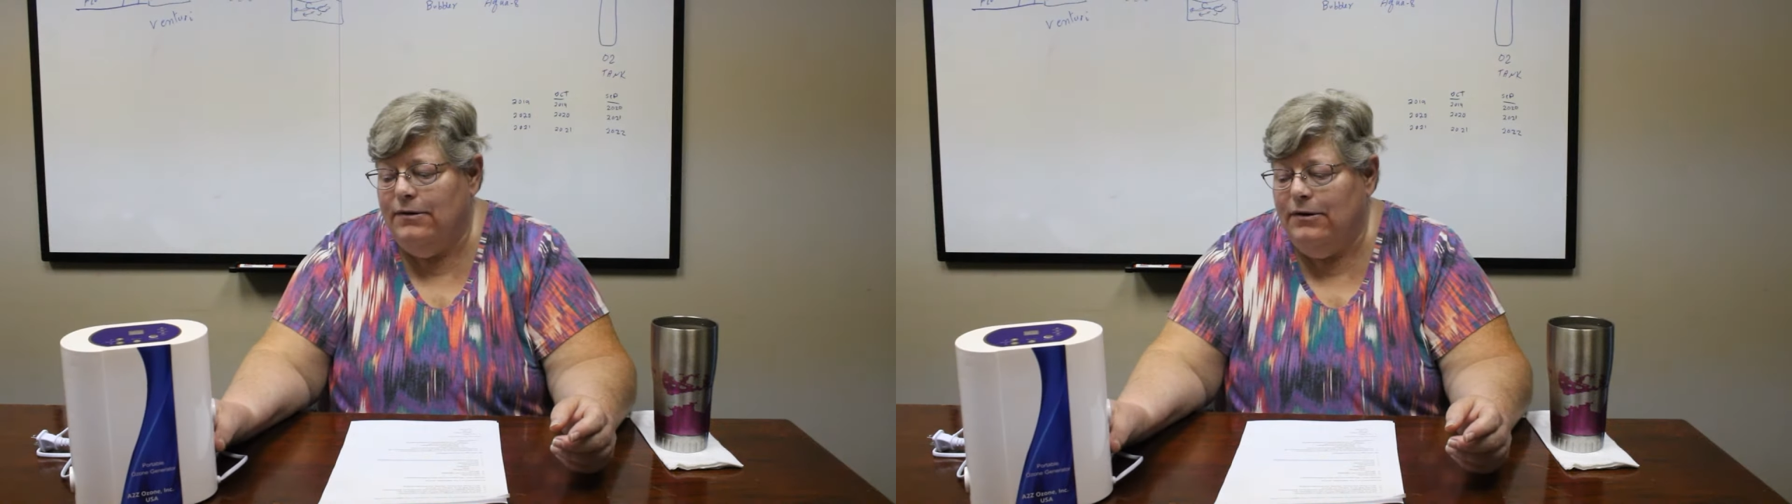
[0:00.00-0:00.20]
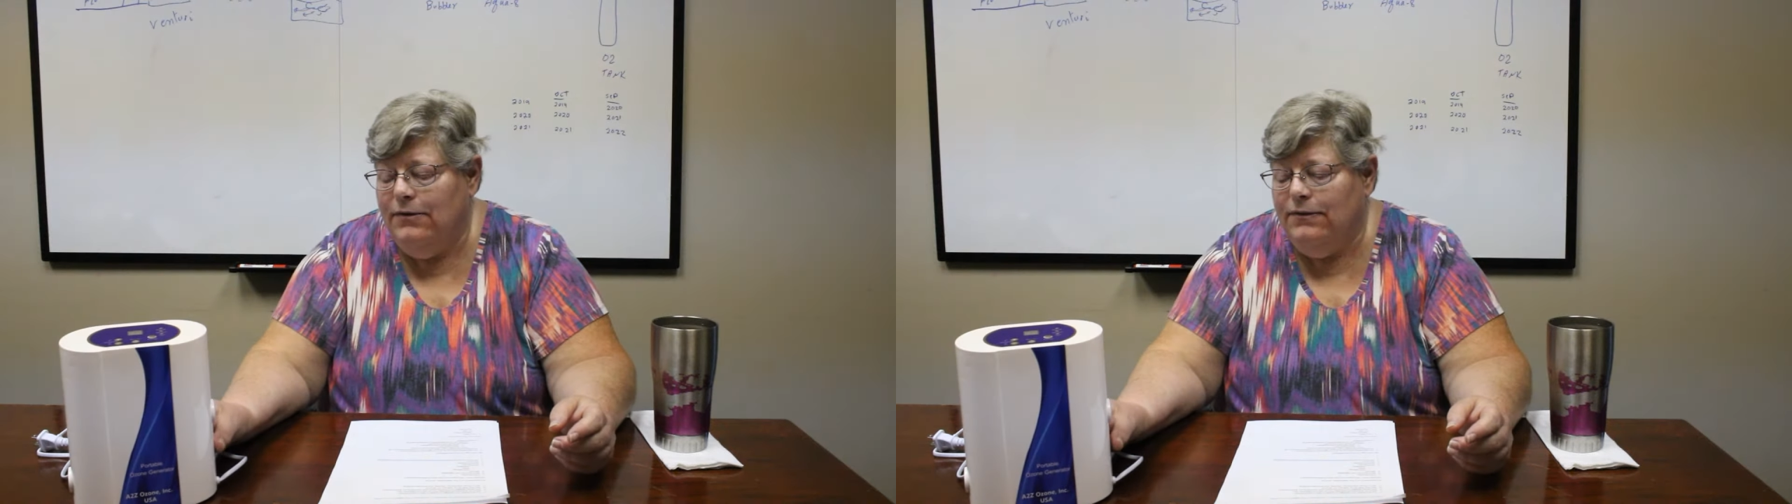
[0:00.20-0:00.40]

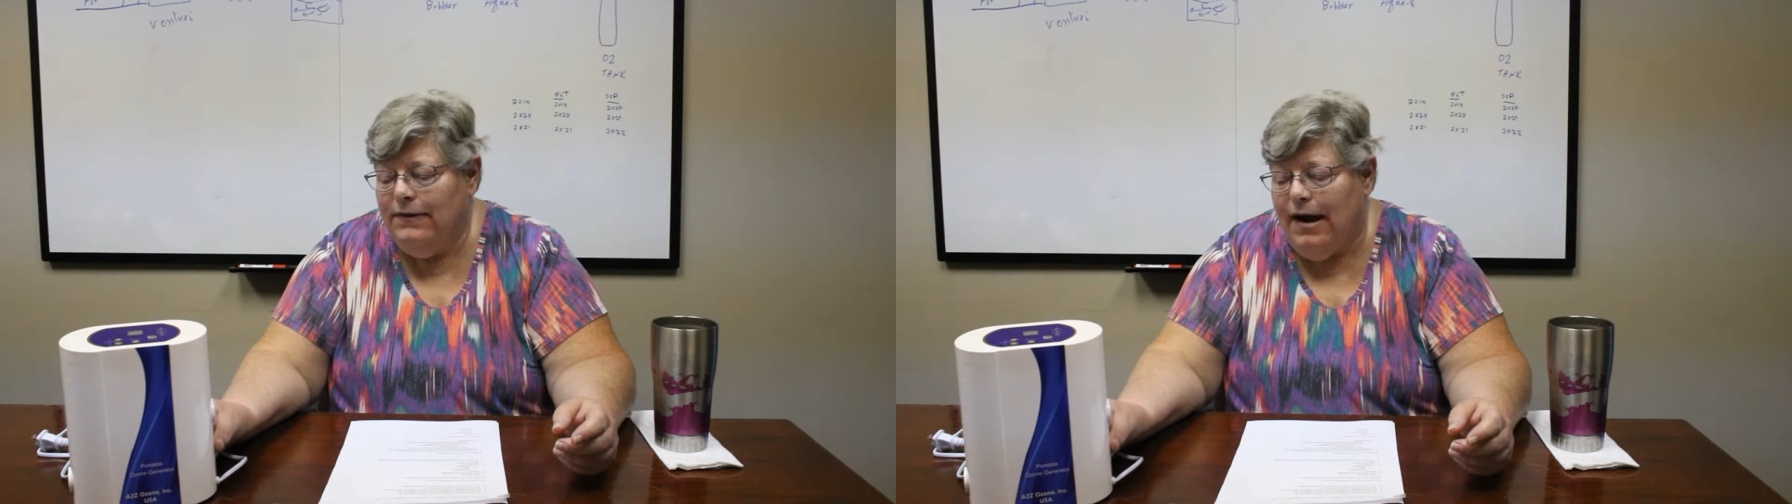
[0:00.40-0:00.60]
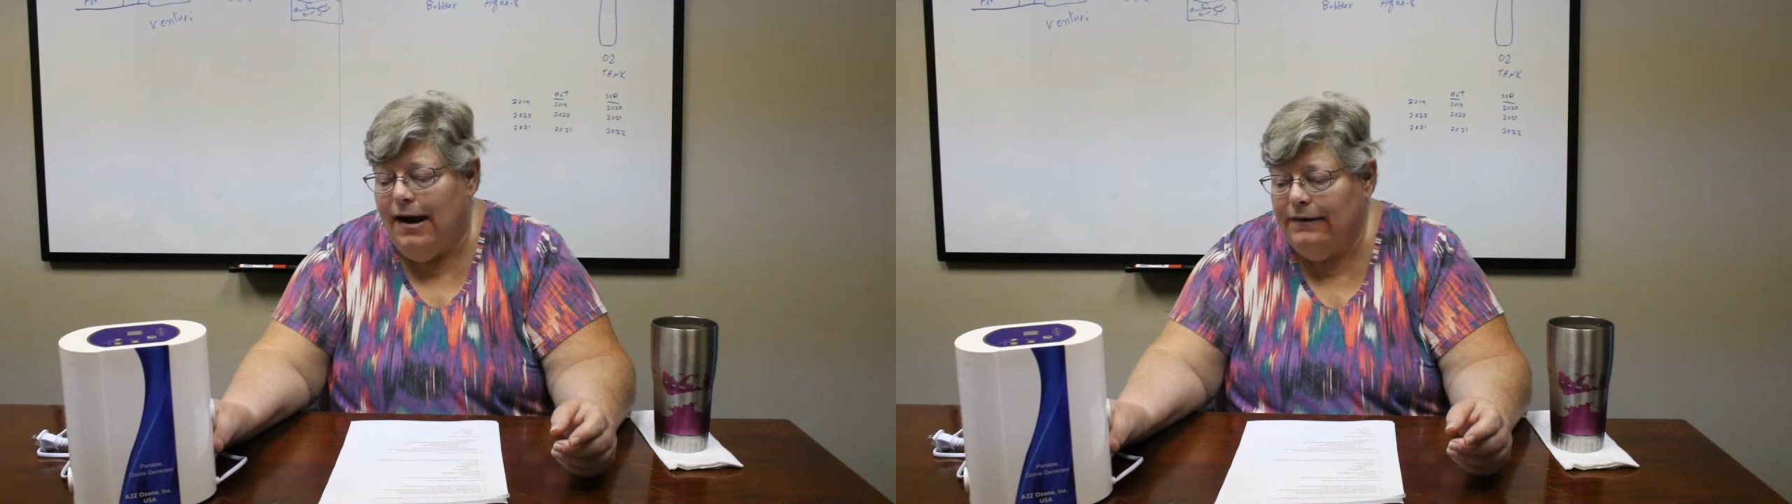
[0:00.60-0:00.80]
use
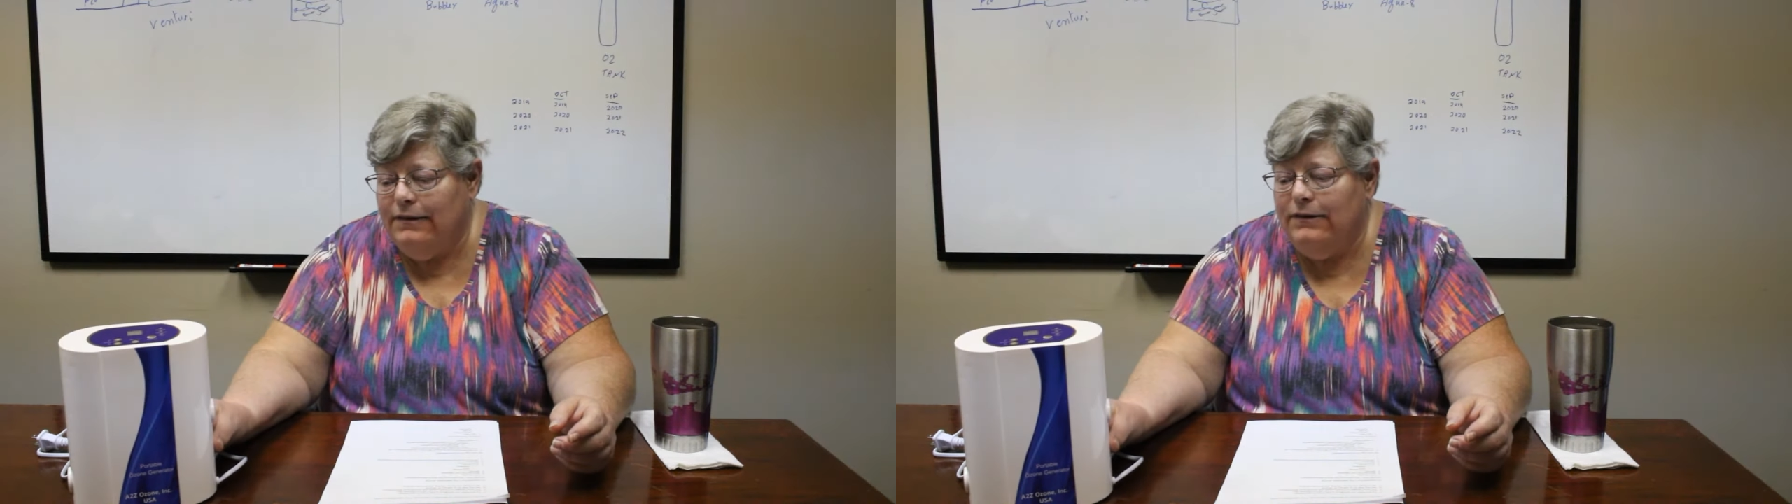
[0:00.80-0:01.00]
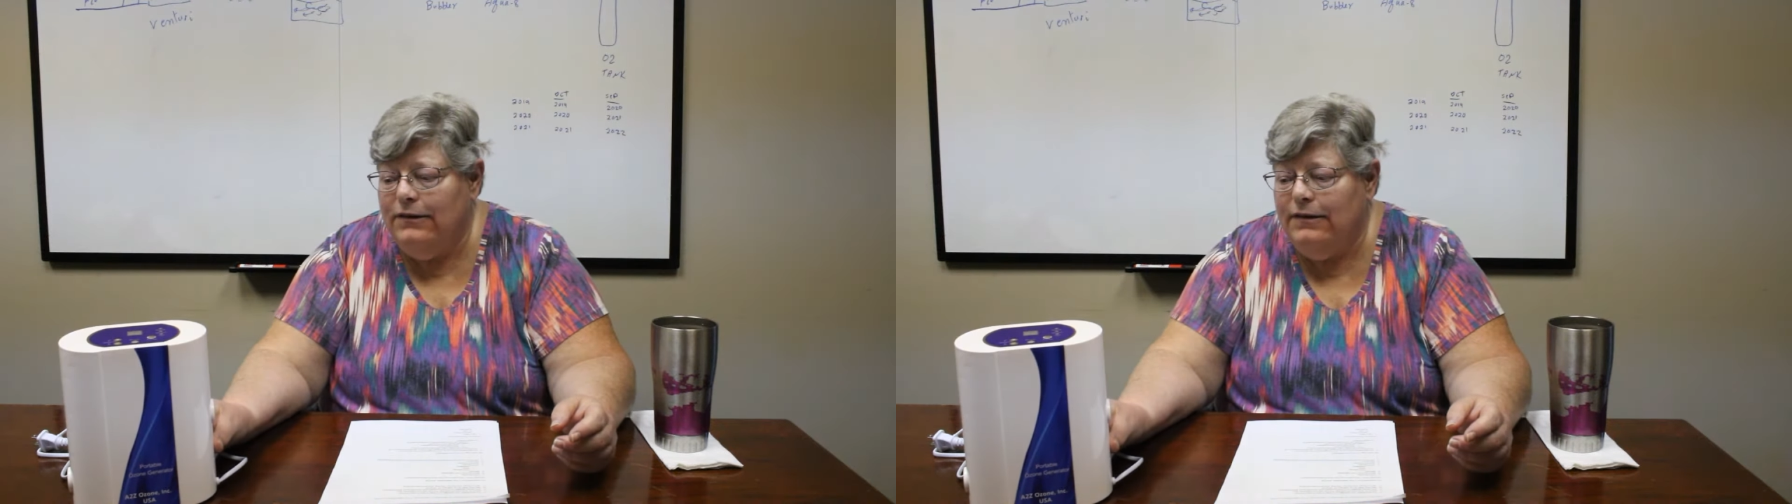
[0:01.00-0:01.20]

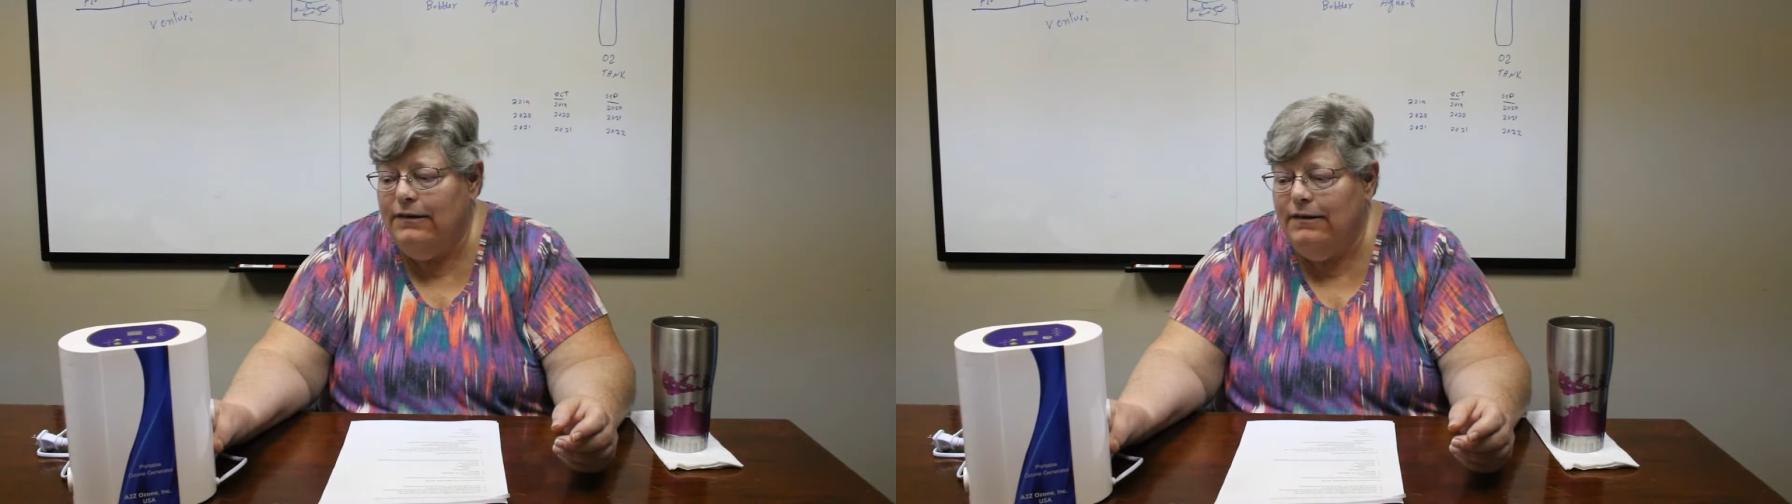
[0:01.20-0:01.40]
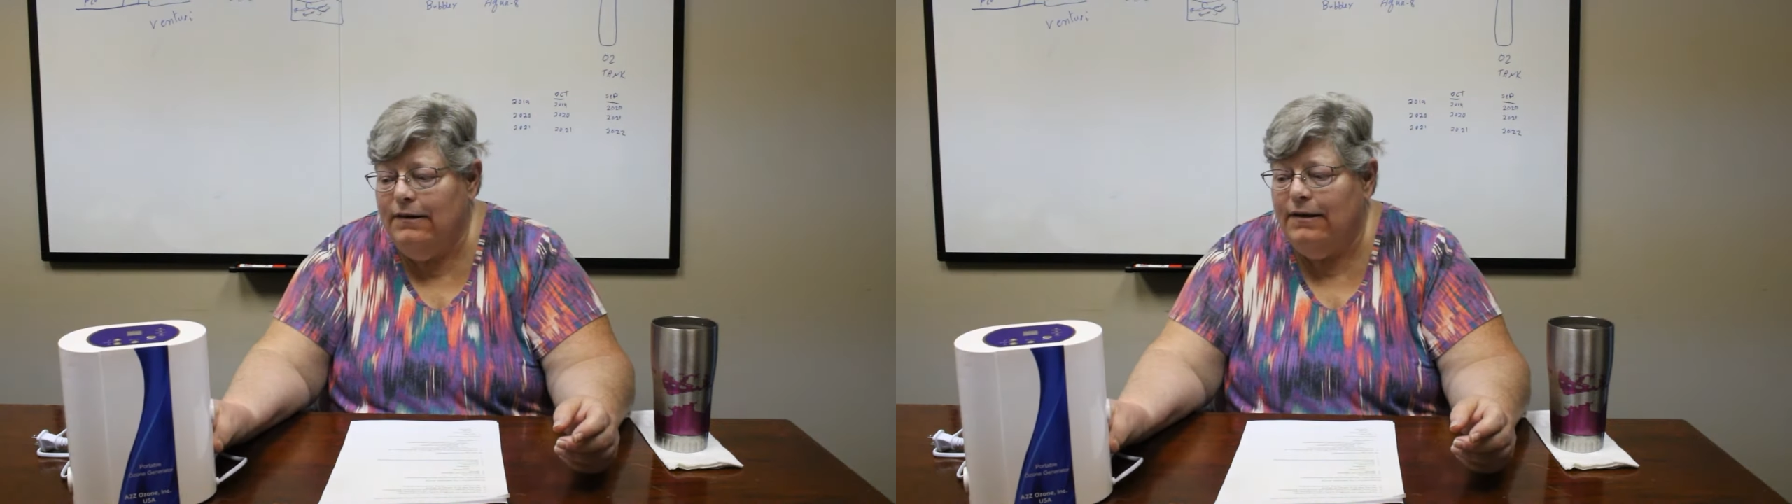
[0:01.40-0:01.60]

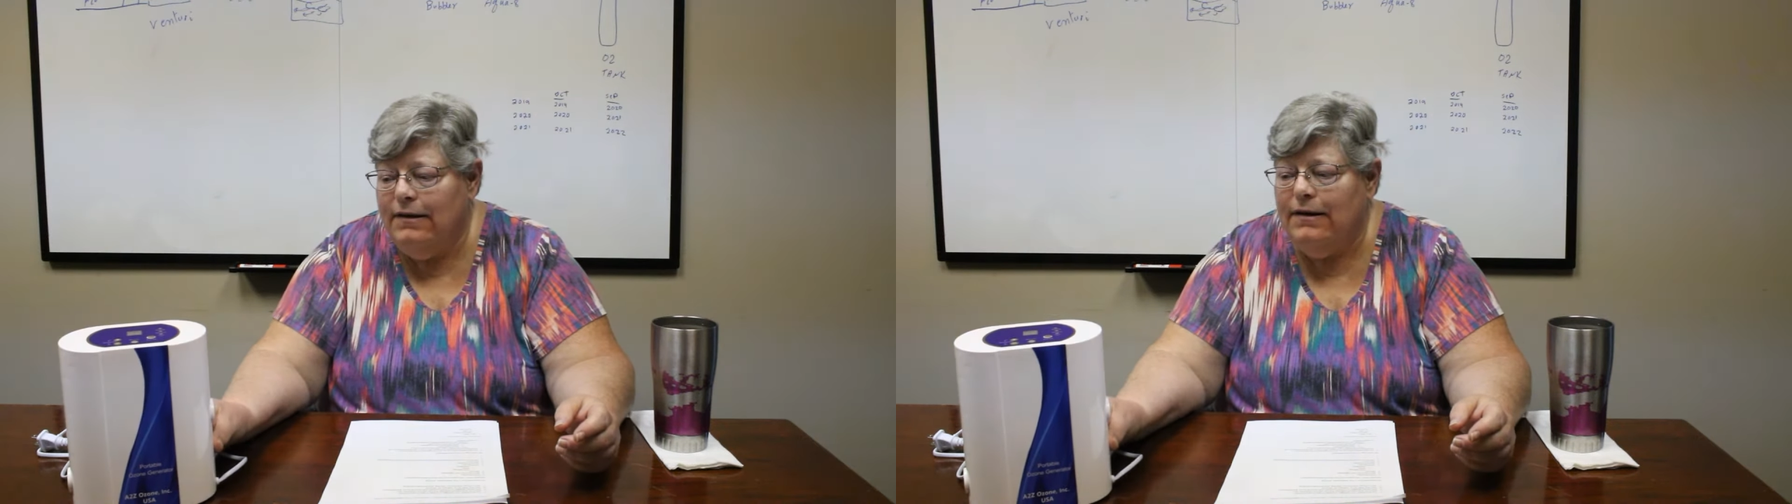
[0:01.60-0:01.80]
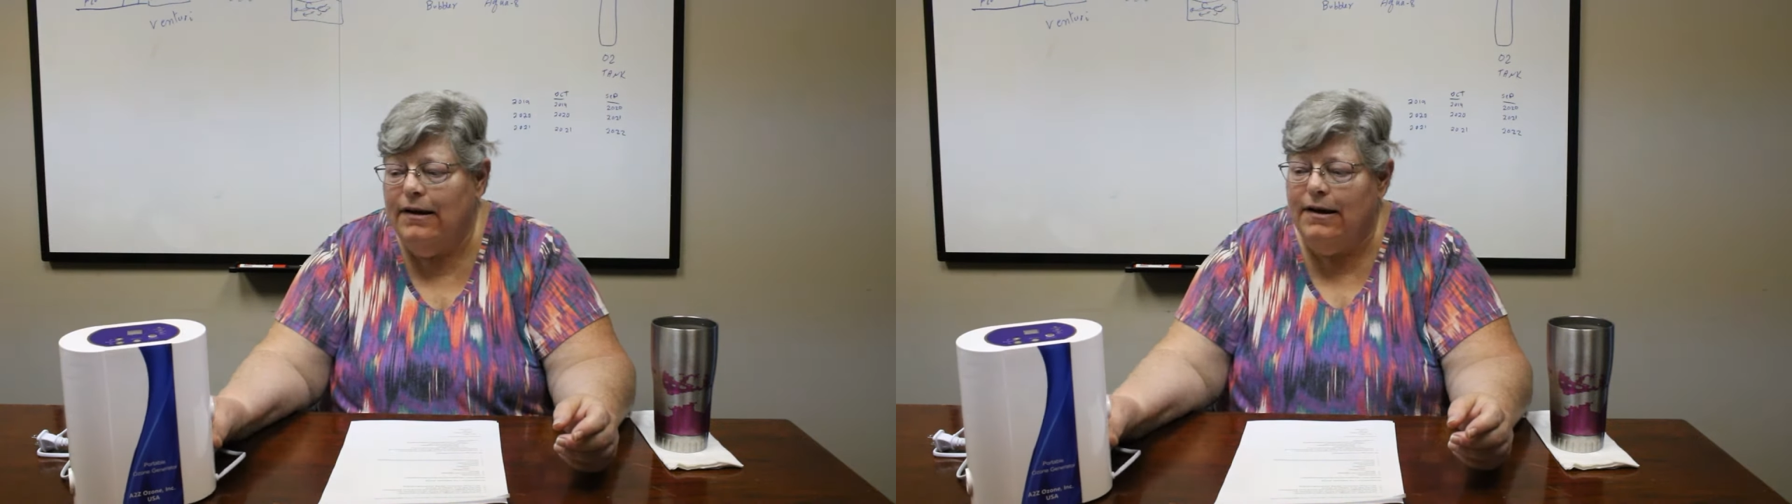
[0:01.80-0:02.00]
oxygen.